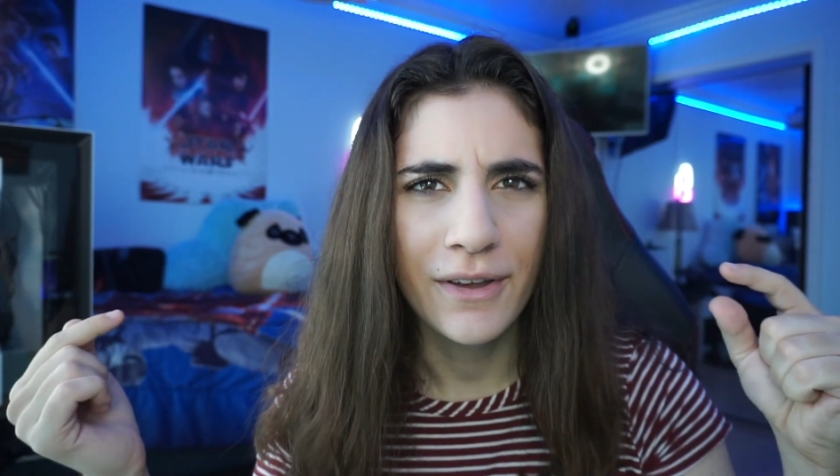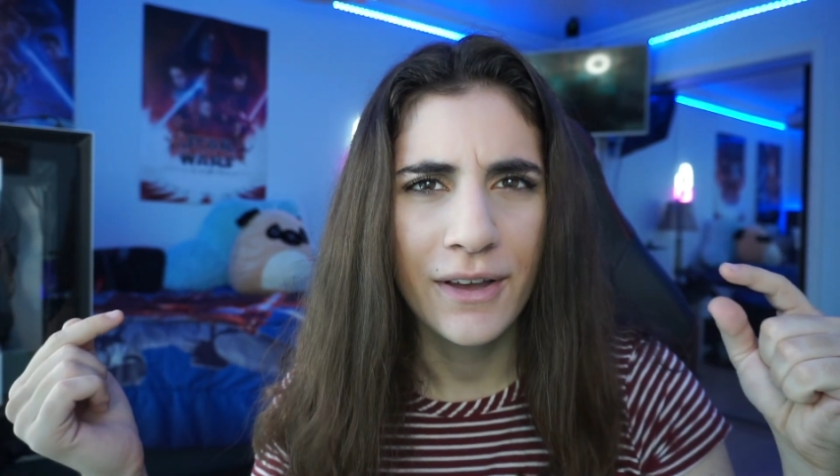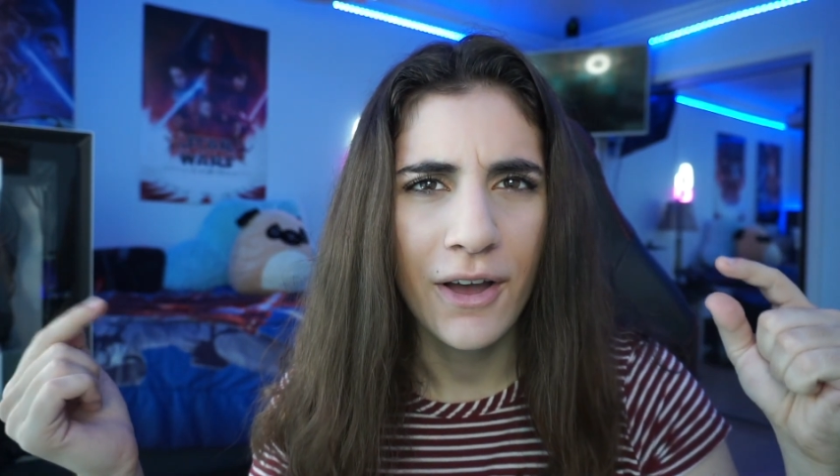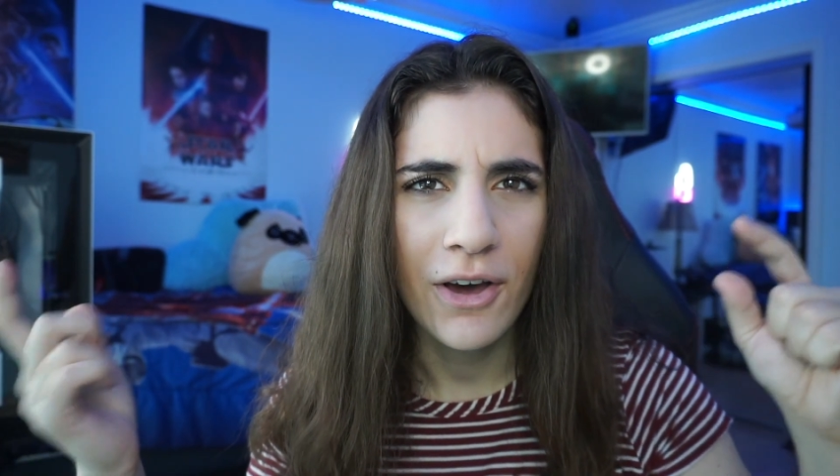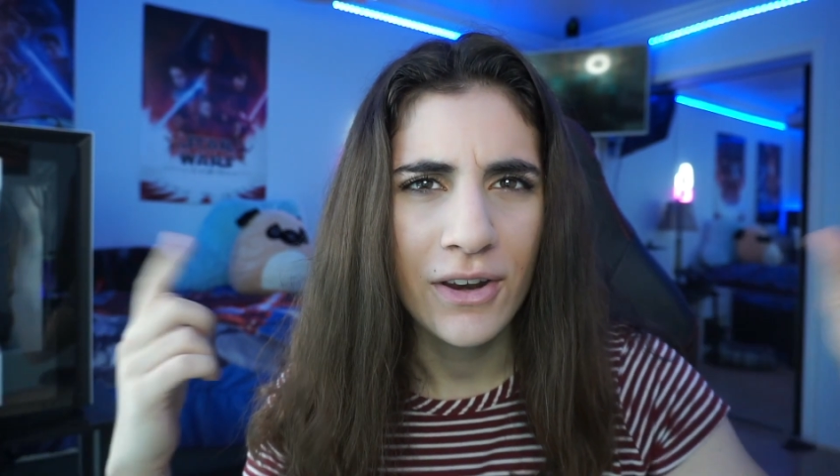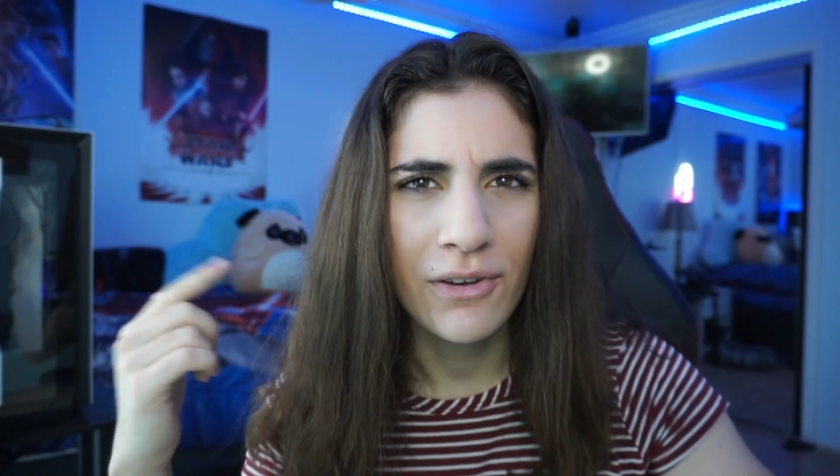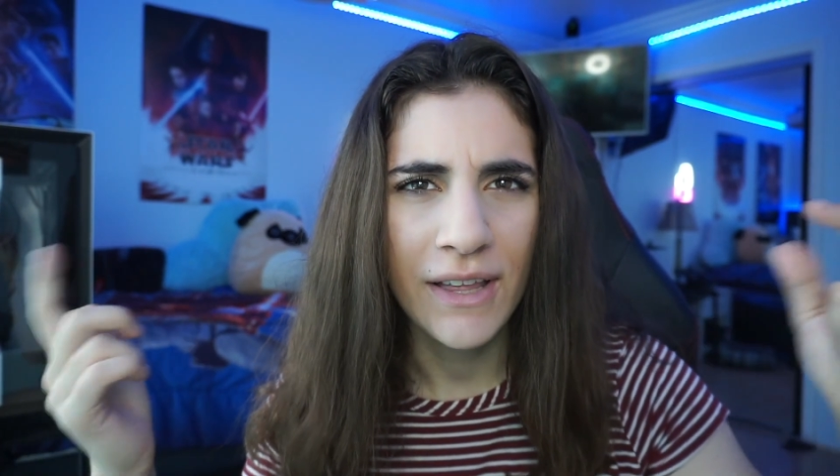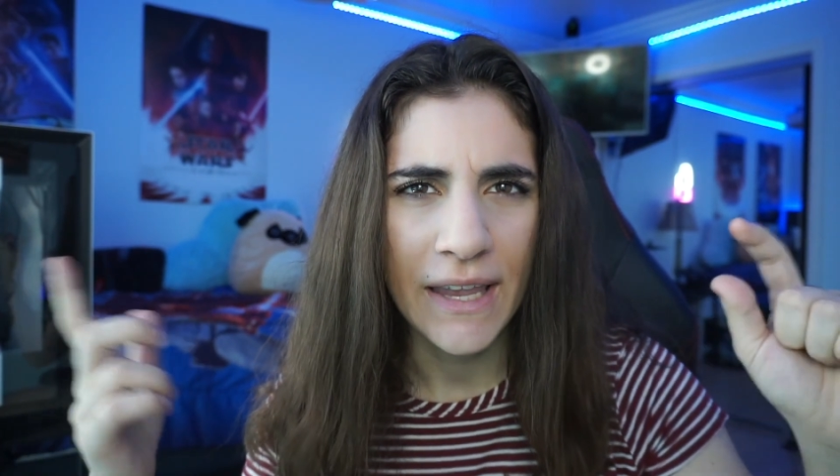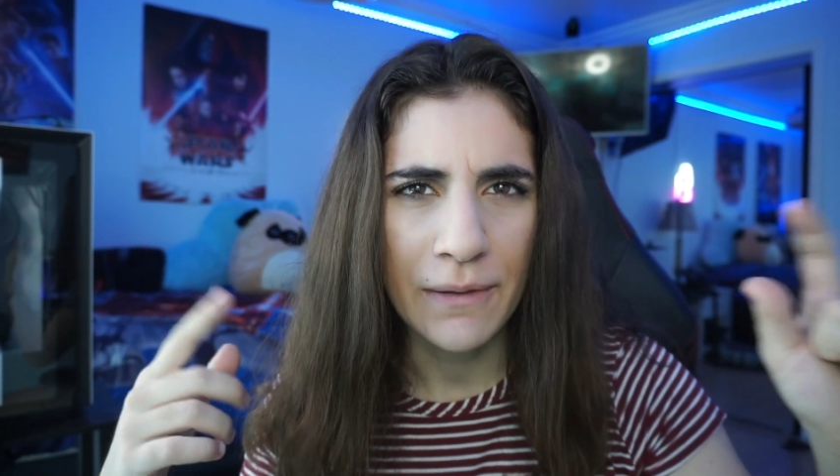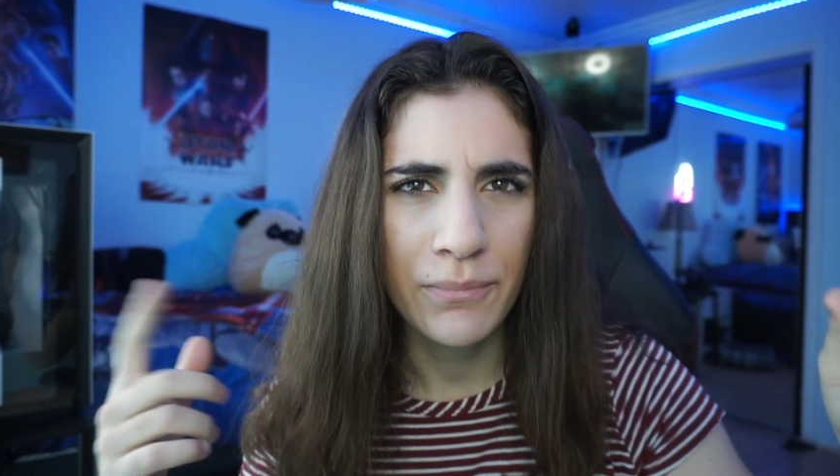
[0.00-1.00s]
audio
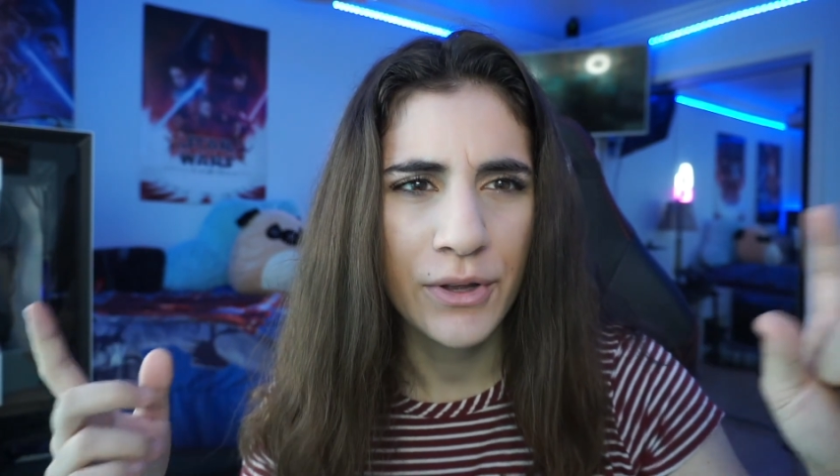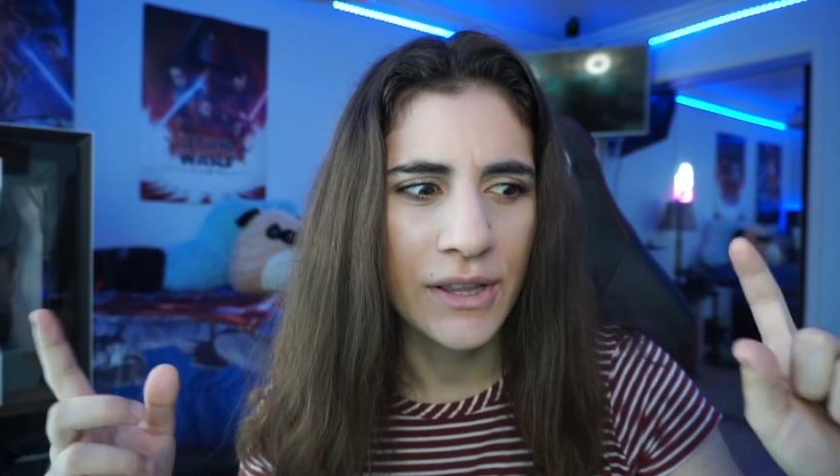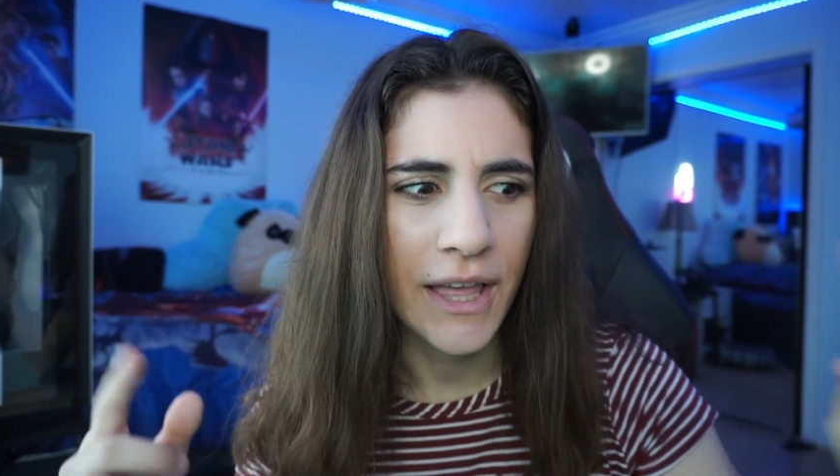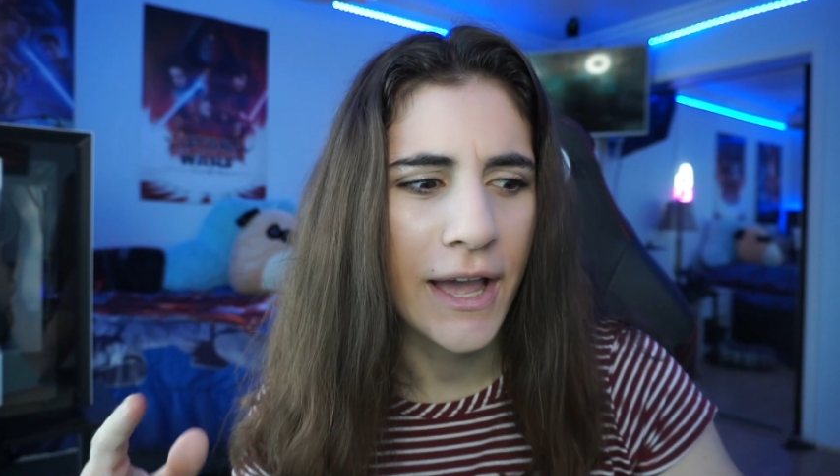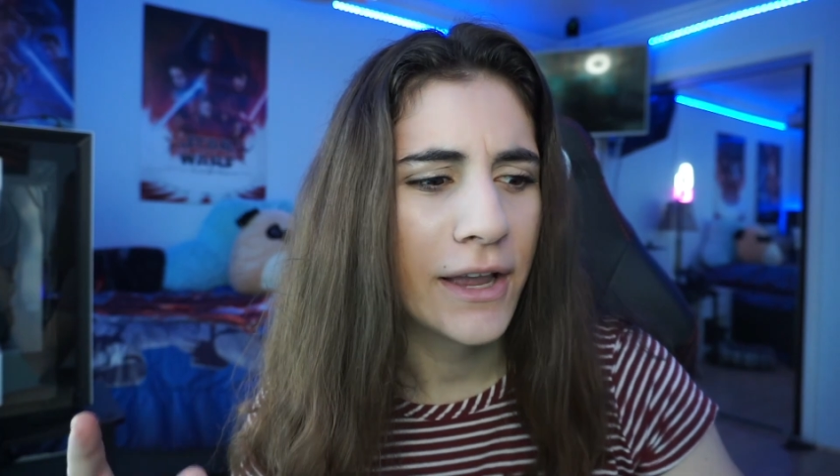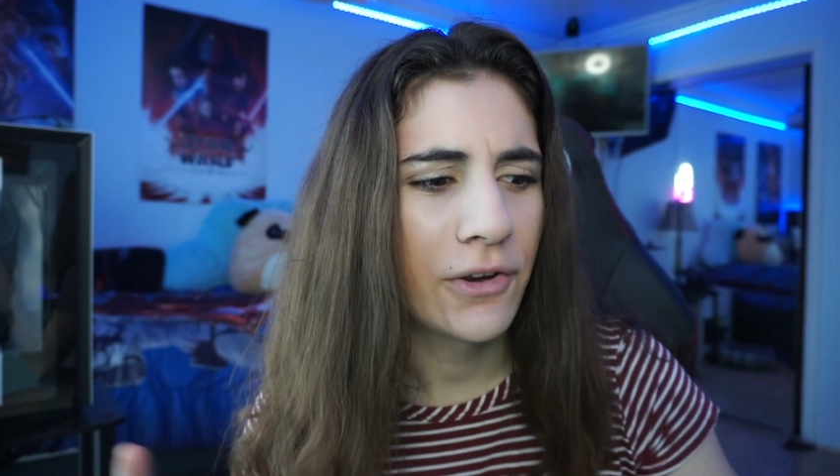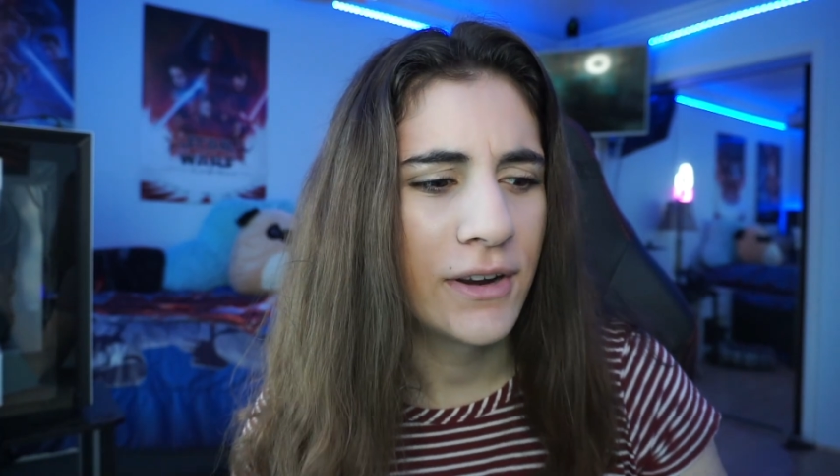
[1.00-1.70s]
like input lag or